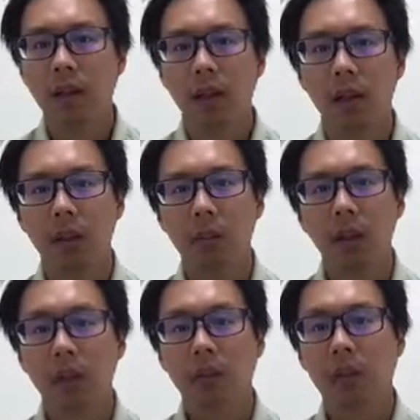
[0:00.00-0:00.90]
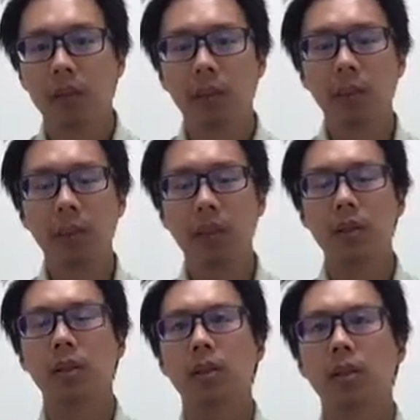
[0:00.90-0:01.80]
However, a couple
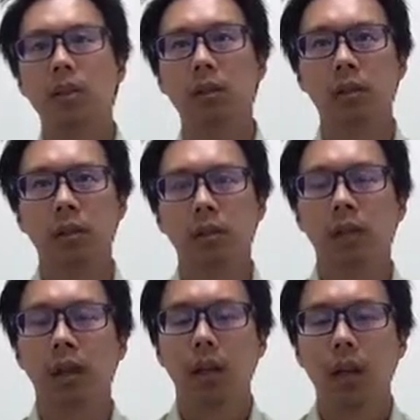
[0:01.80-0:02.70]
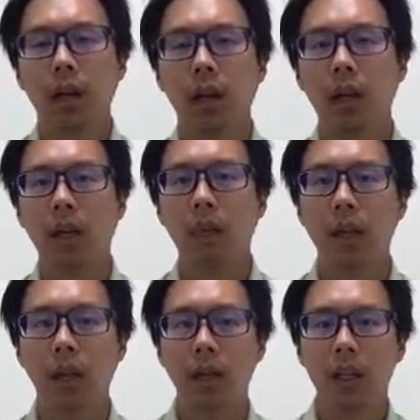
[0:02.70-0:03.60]
months ago, I
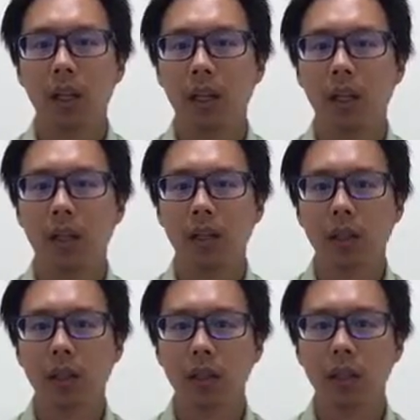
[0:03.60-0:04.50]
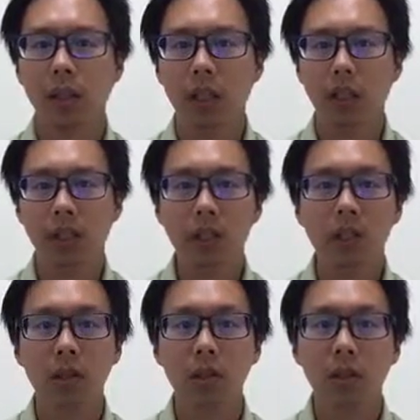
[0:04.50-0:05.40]
met a Tai Chi
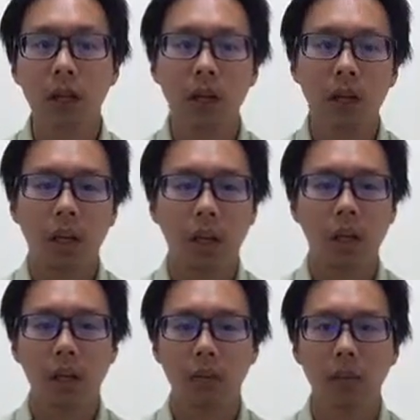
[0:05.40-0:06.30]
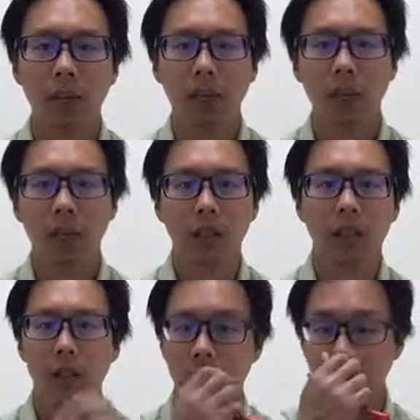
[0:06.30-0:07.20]
teacher, and we had
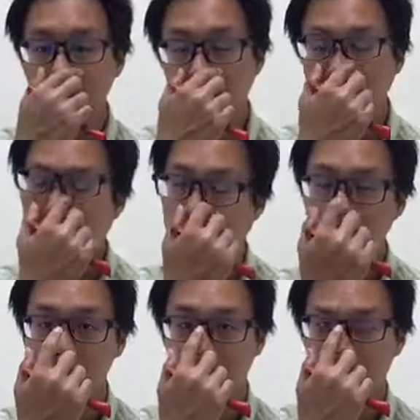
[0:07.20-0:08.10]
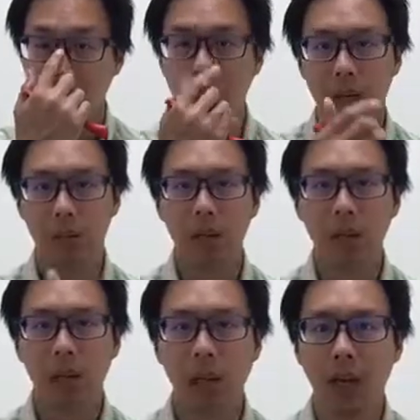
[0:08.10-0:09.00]
a weekly lesson about
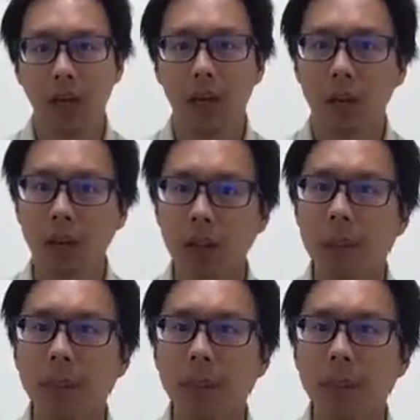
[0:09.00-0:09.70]
1.5 hours.